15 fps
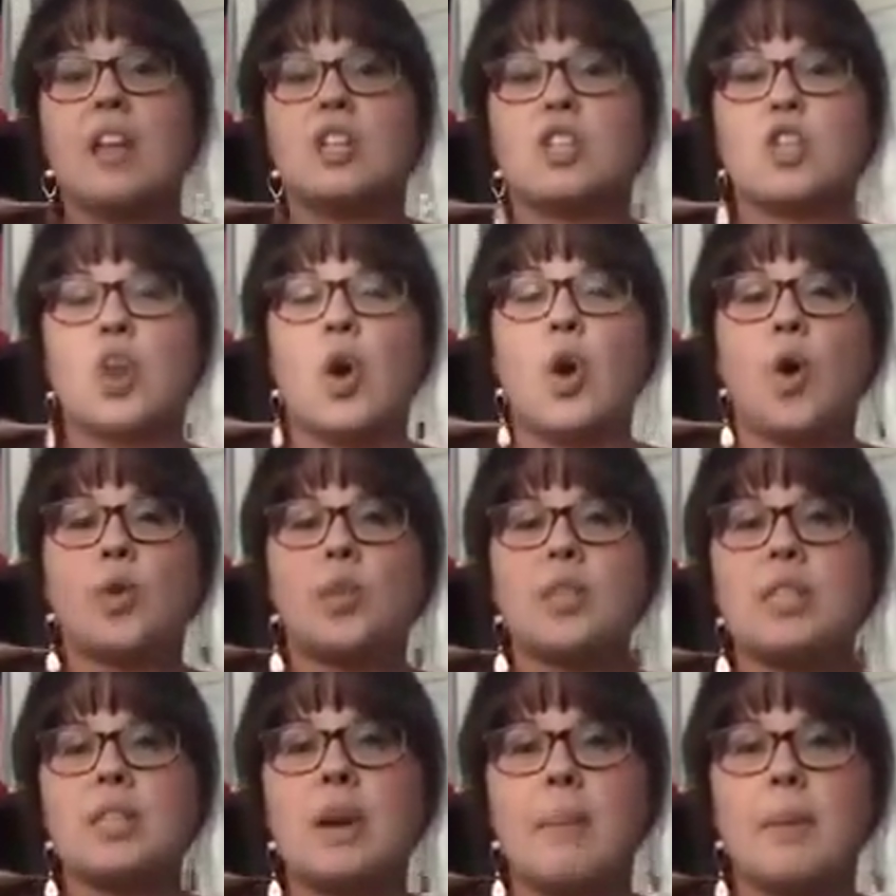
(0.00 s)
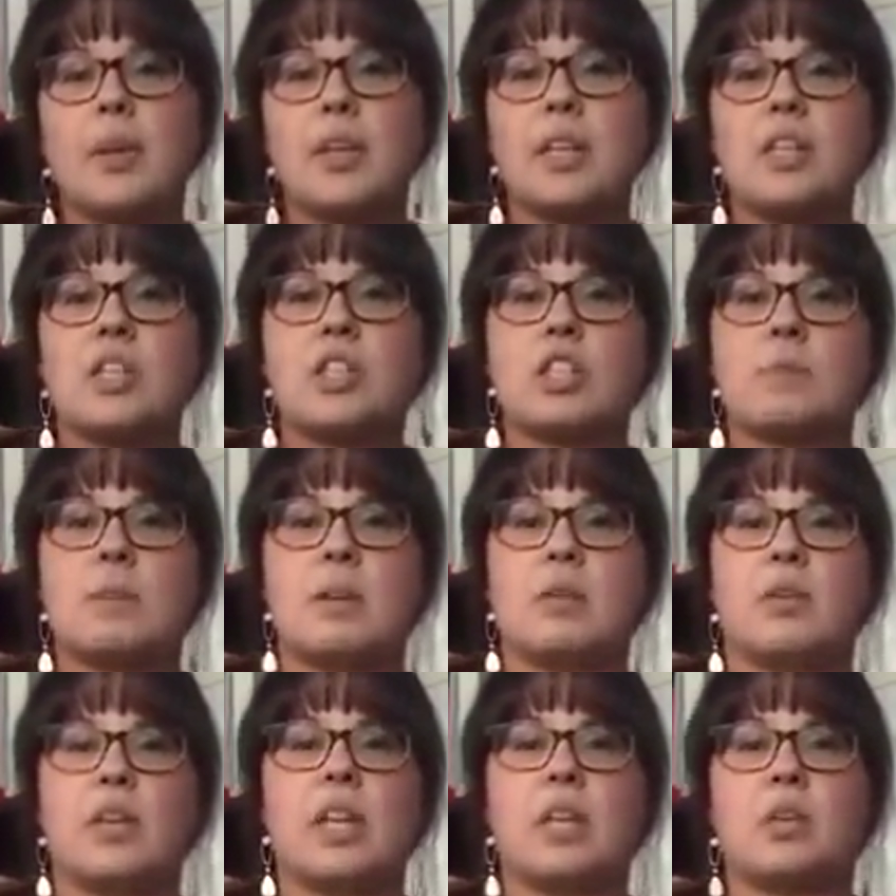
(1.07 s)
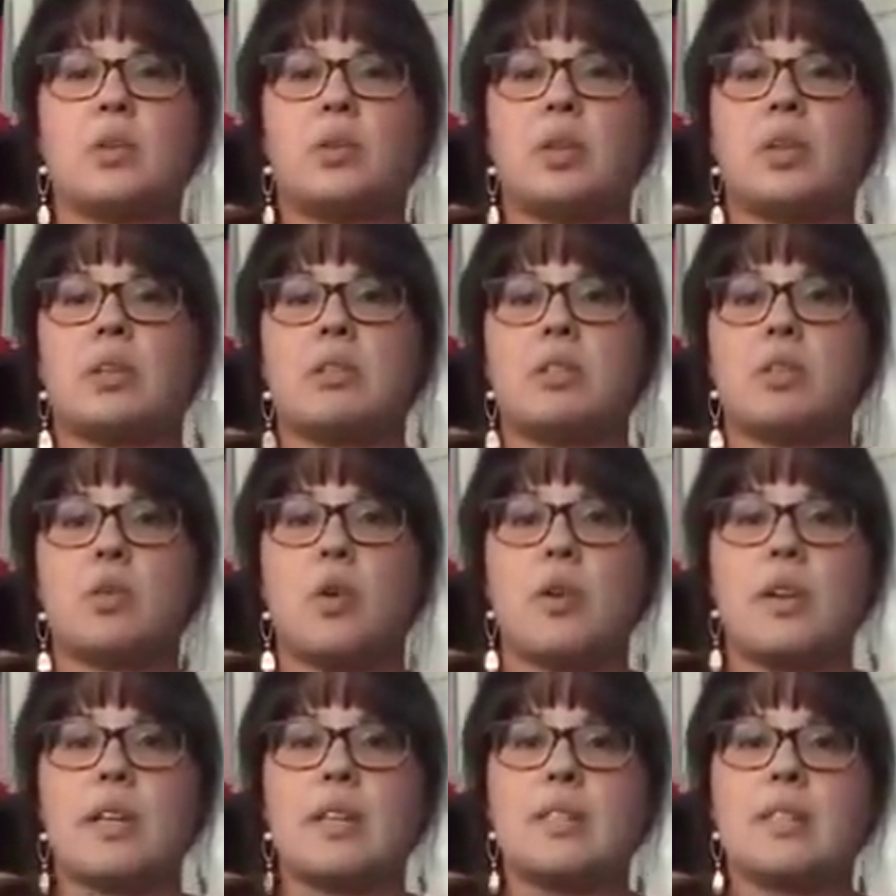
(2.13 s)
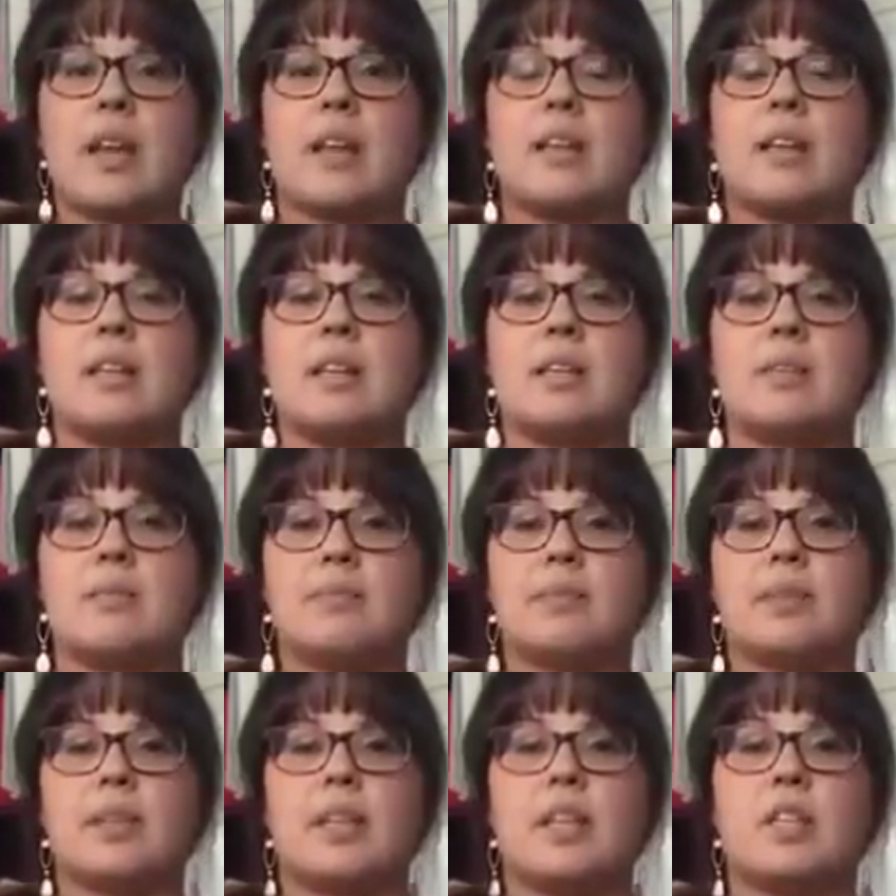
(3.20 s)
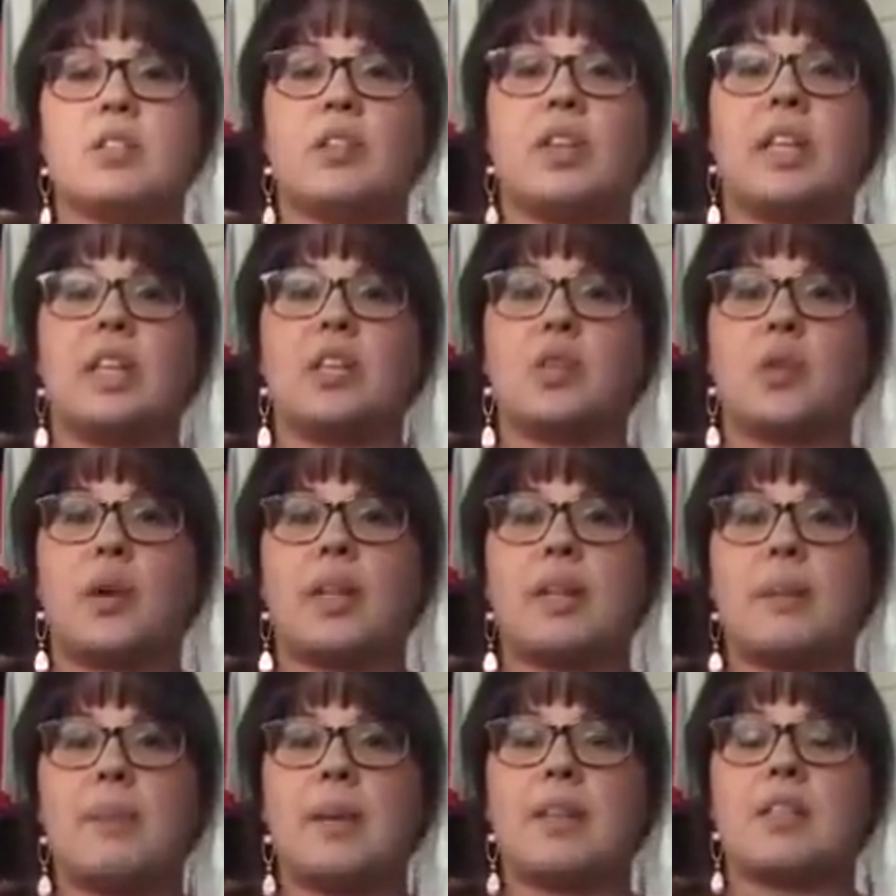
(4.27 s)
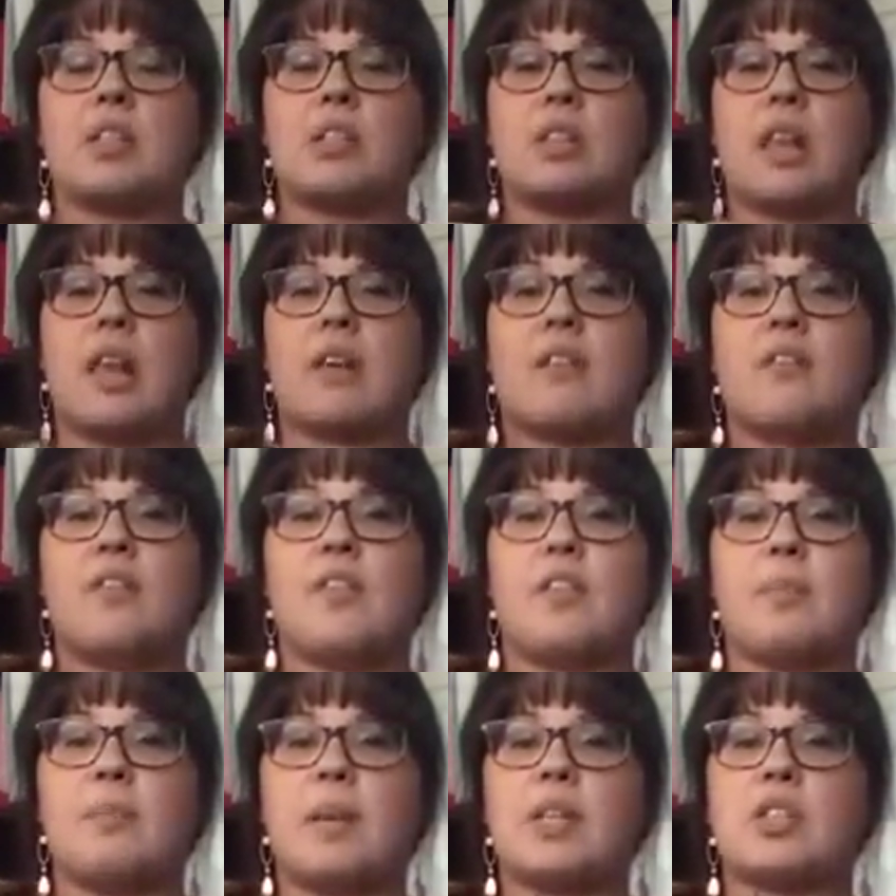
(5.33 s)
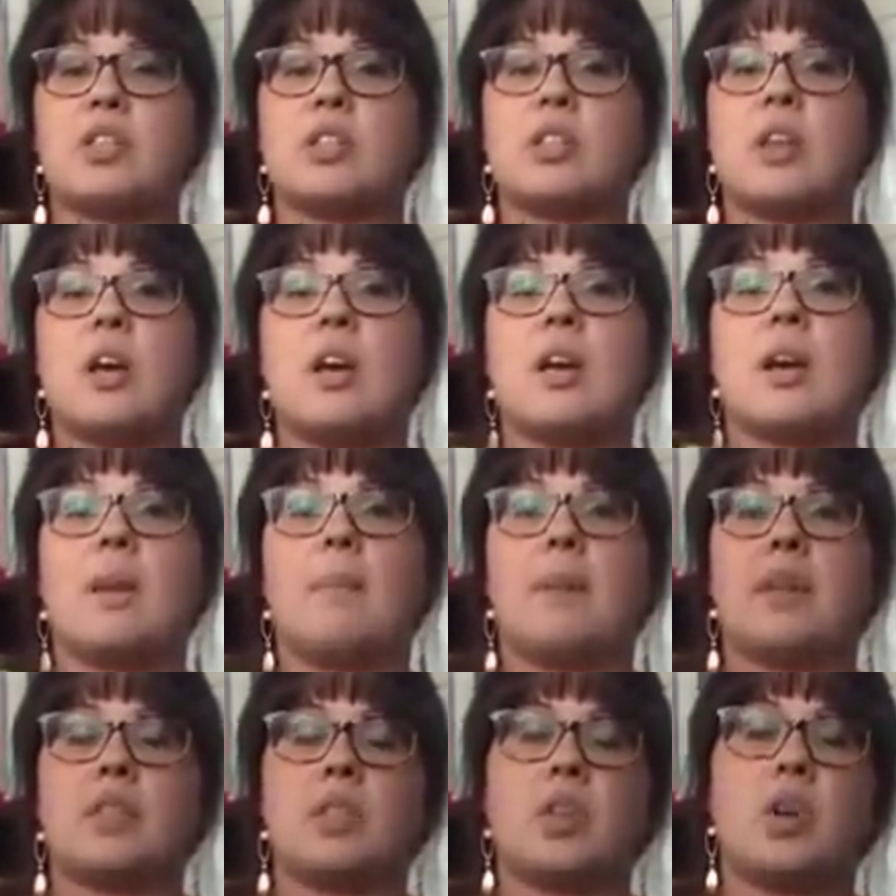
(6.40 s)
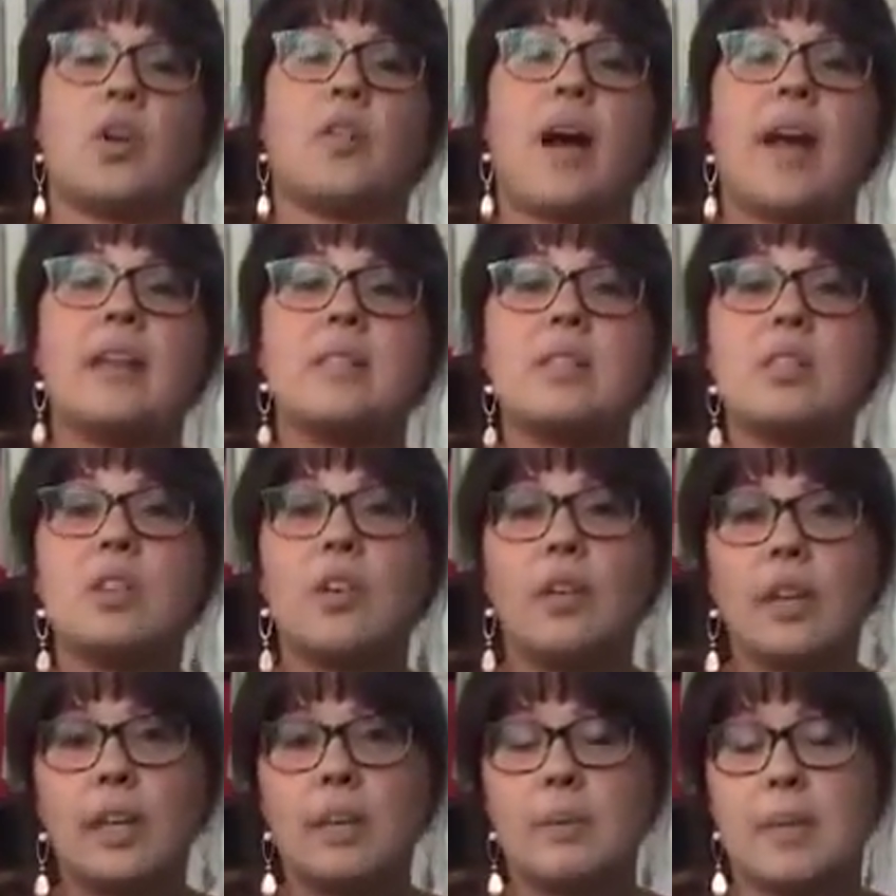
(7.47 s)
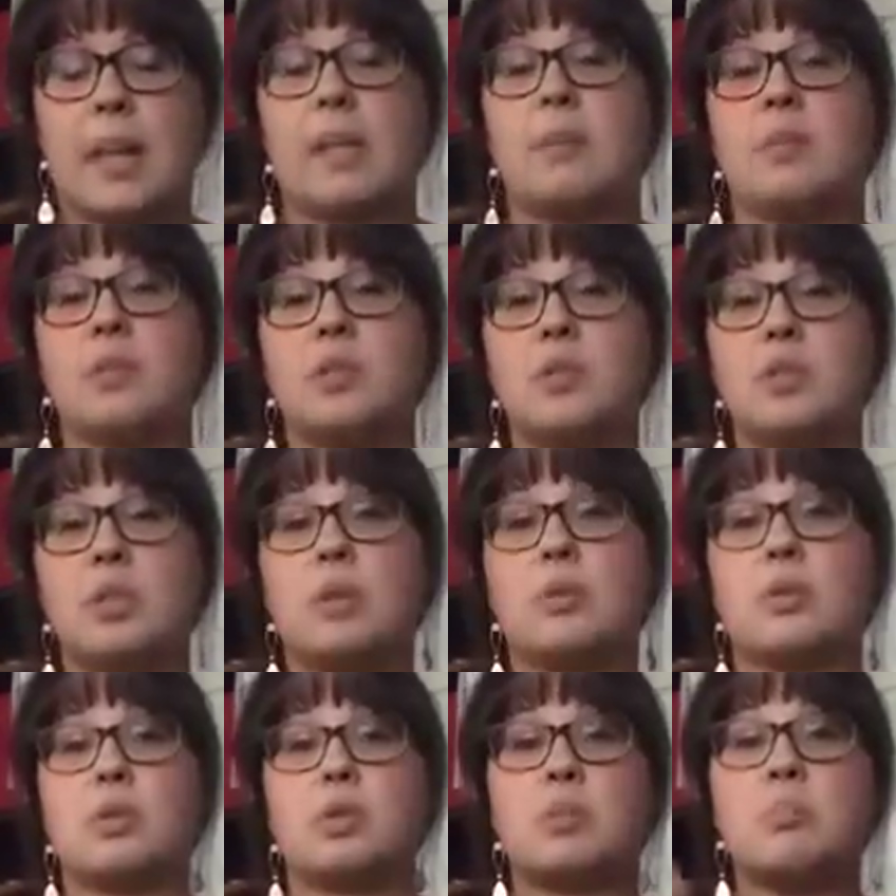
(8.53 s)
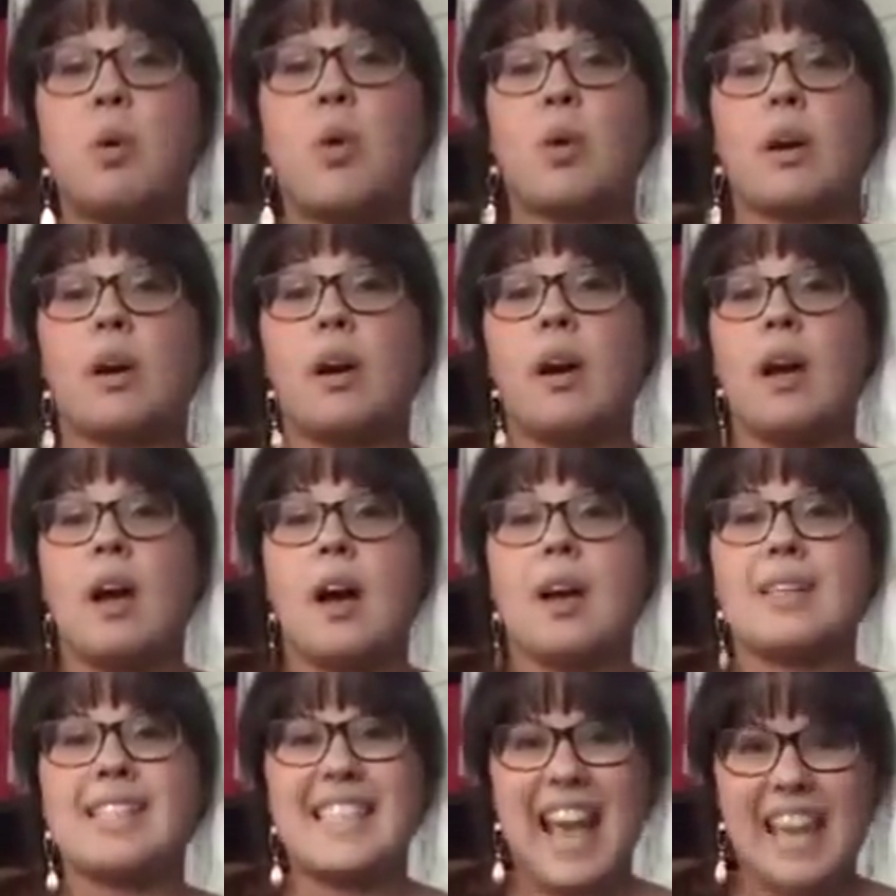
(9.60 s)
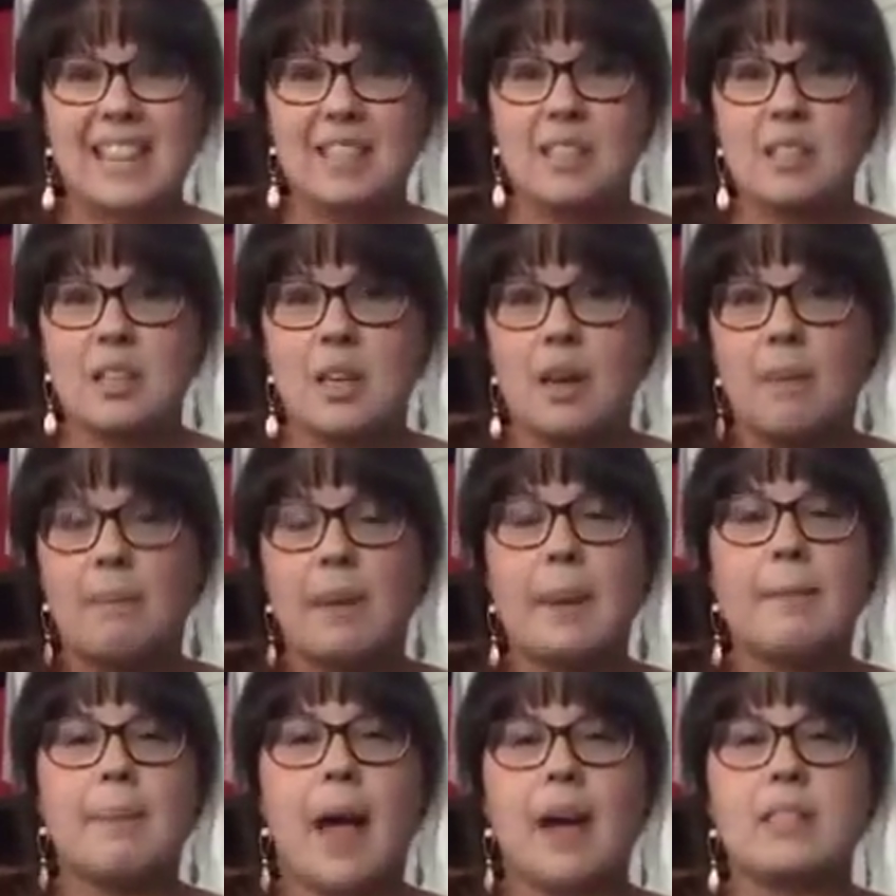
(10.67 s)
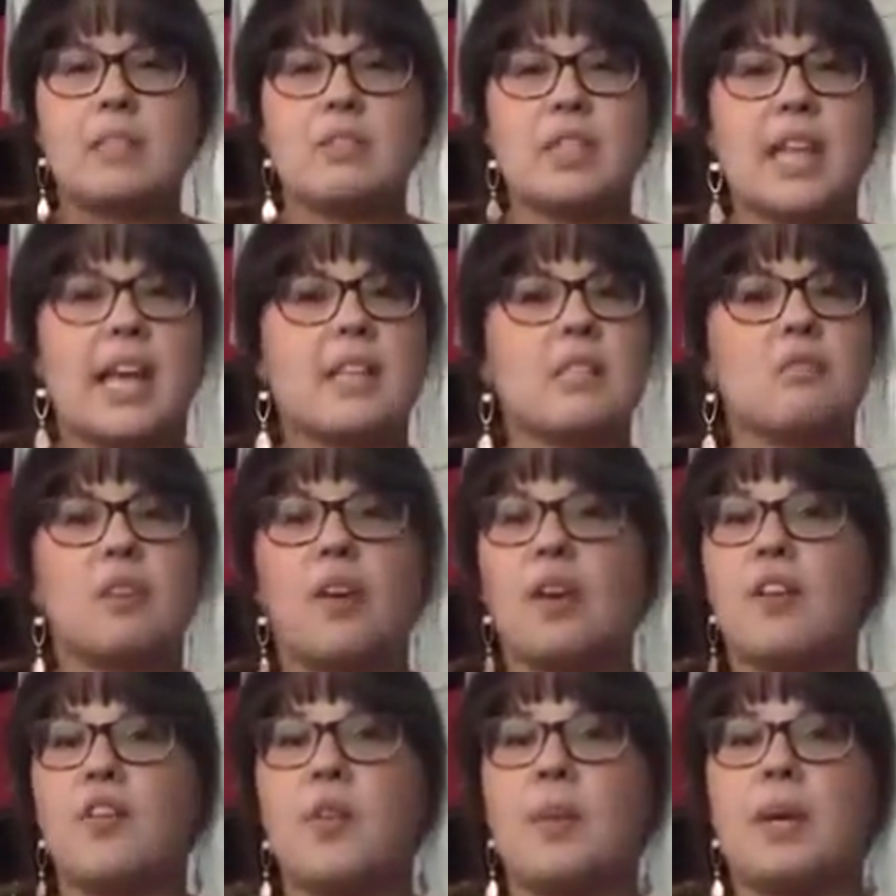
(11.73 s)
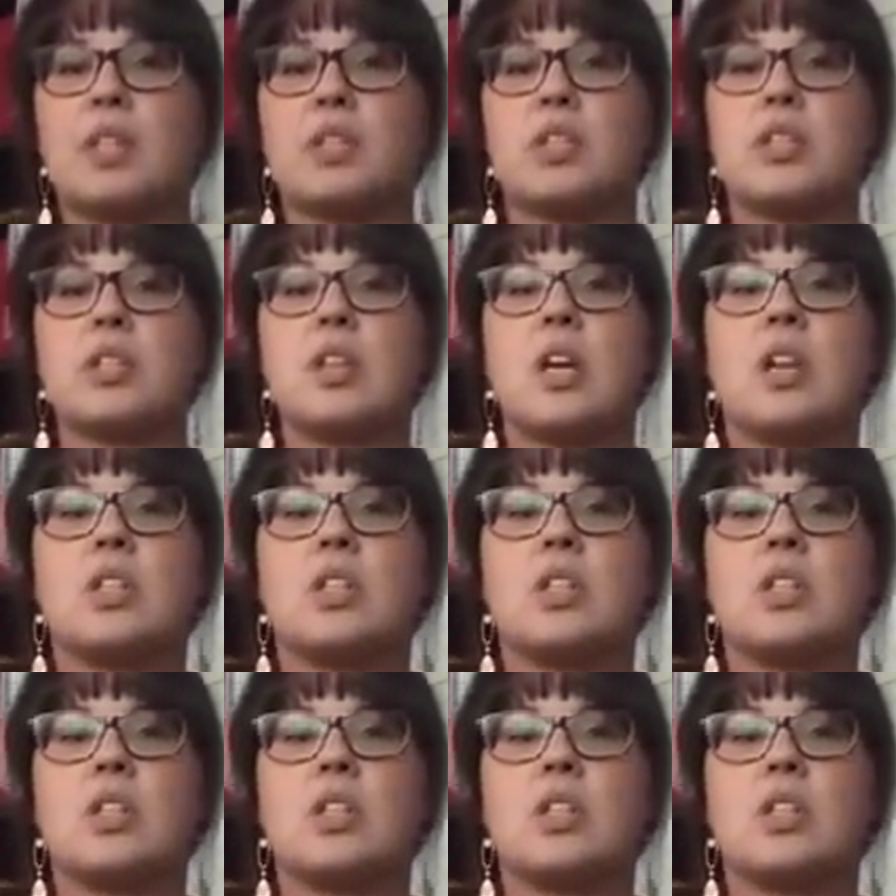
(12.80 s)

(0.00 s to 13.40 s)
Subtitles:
So this summer he's just been reading through the stories, and he's really enjoying them because there's a lot of vivid pictures compared to the Horizons curriculum that he was using, which was more text, big blocks of text, very few pictures.